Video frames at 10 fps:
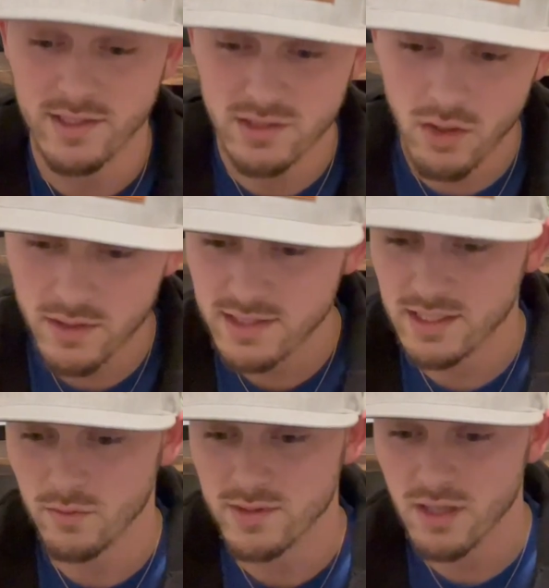tokens,
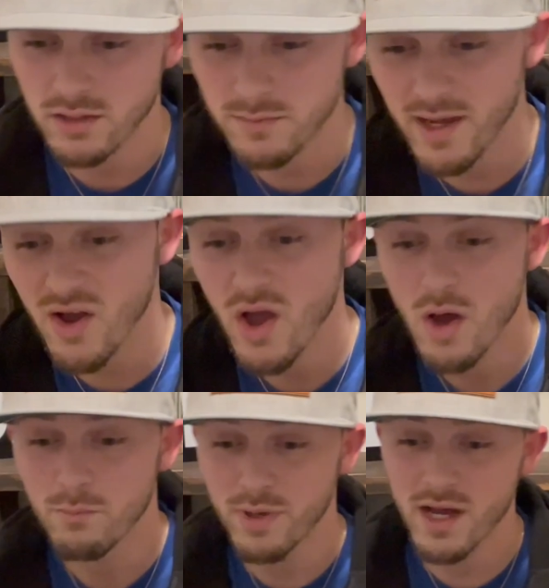like we talked about,
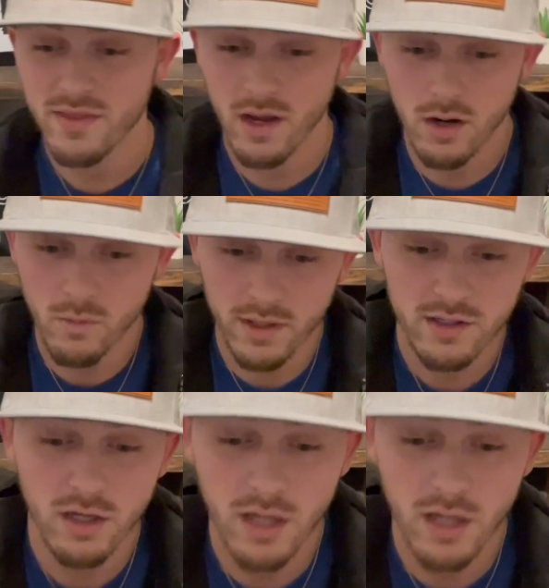but they are working on